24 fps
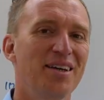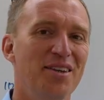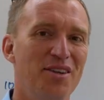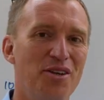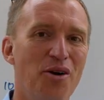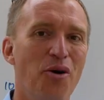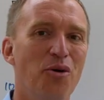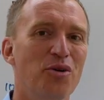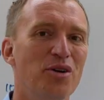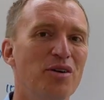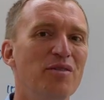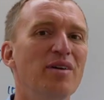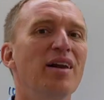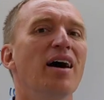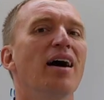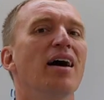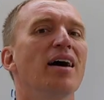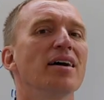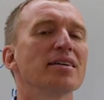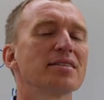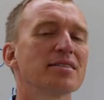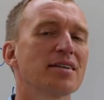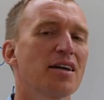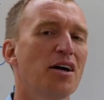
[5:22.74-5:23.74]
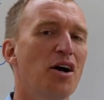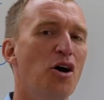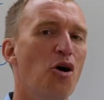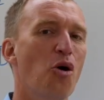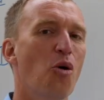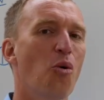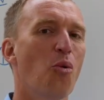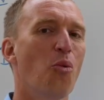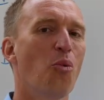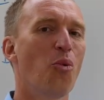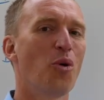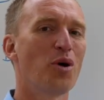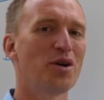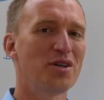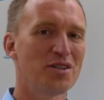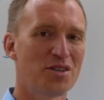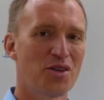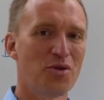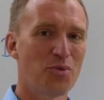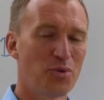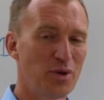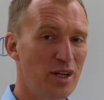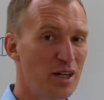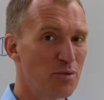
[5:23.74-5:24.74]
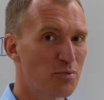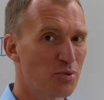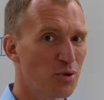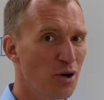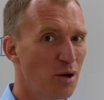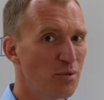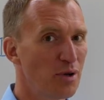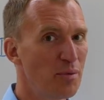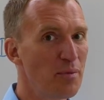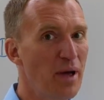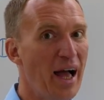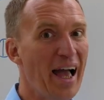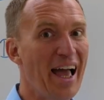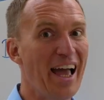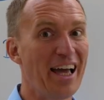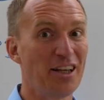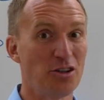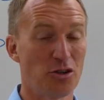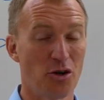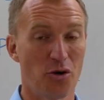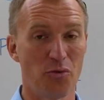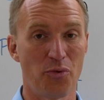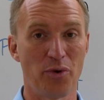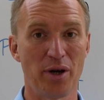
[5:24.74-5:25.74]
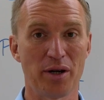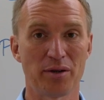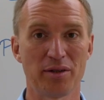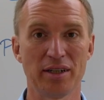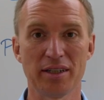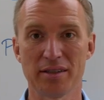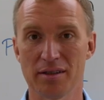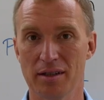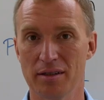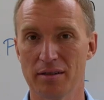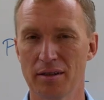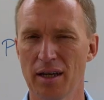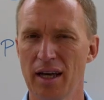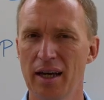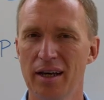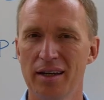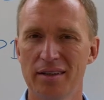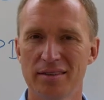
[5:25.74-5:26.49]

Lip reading: the owner will ask, what is the real problem and where is it?